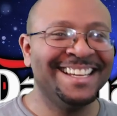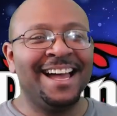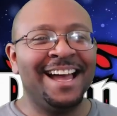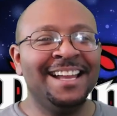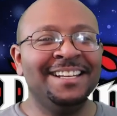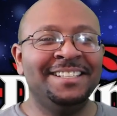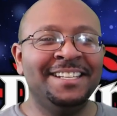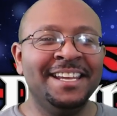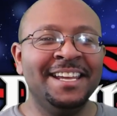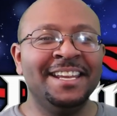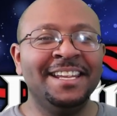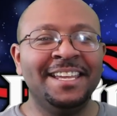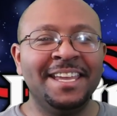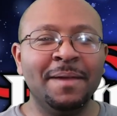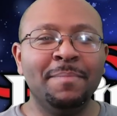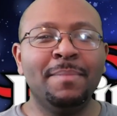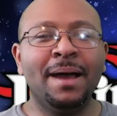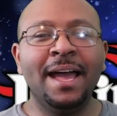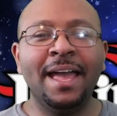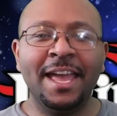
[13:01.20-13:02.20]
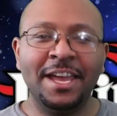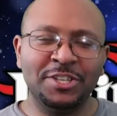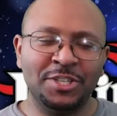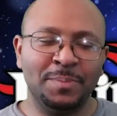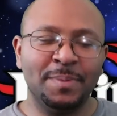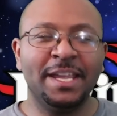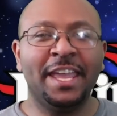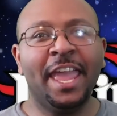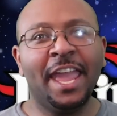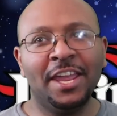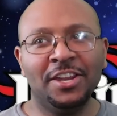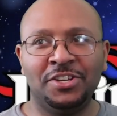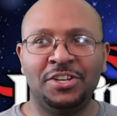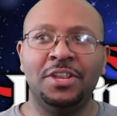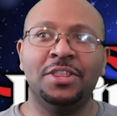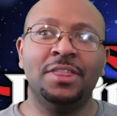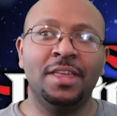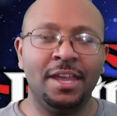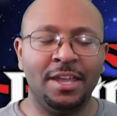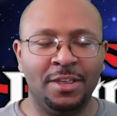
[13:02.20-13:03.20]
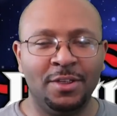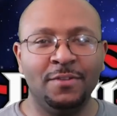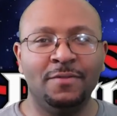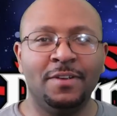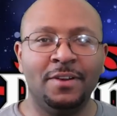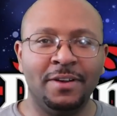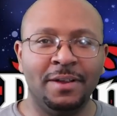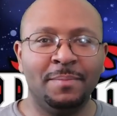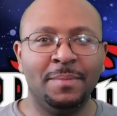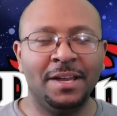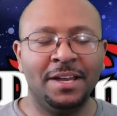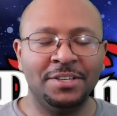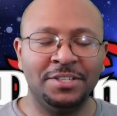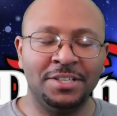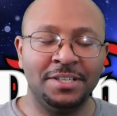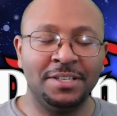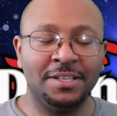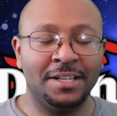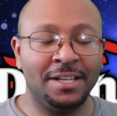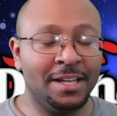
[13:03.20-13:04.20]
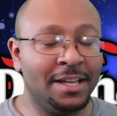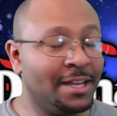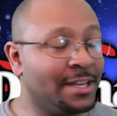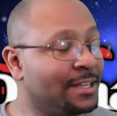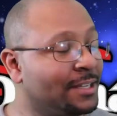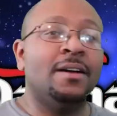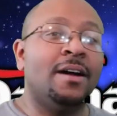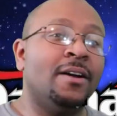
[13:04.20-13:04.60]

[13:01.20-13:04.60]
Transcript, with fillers: I did get my edumacation, thank you very much. Ugh.